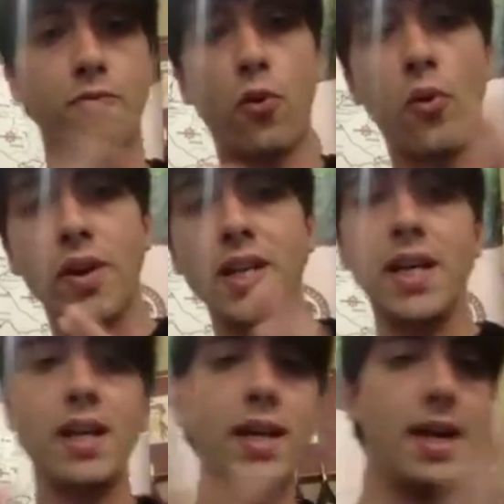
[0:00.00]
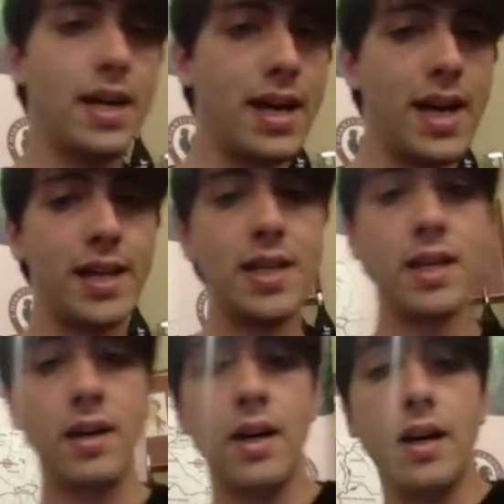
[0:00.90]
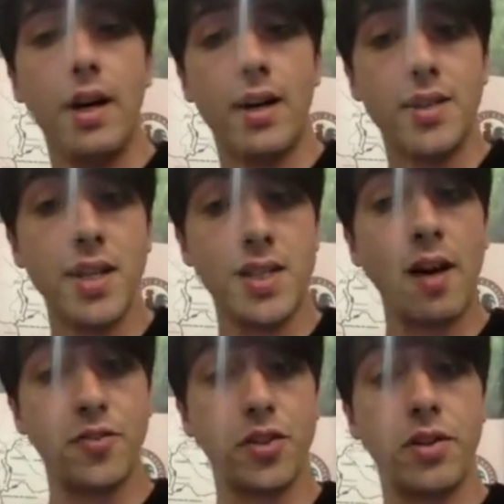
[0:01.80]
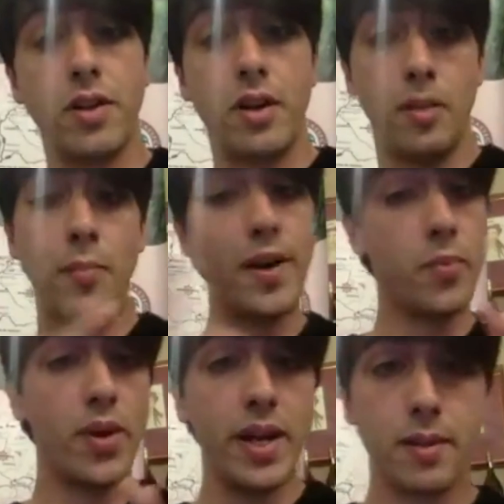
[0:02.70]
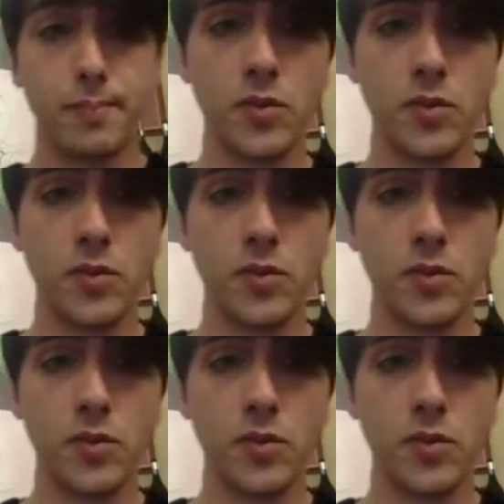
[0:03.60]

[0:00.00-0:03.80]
40, 80 days after bud break,